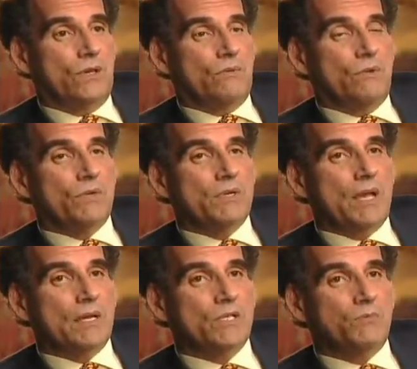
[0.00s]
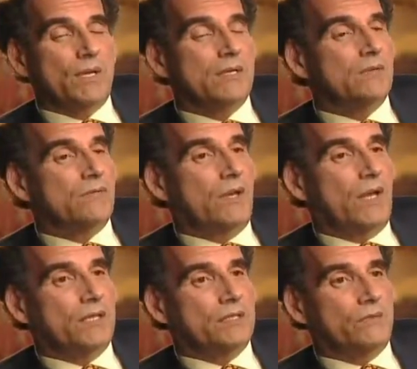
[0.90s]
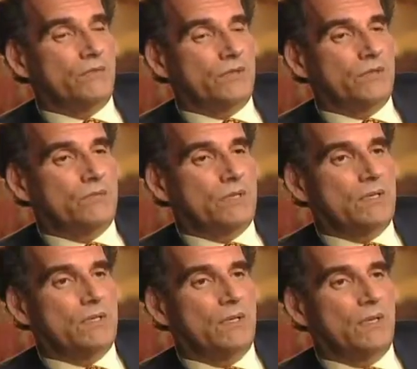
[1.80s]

We would not expect a philosopher to be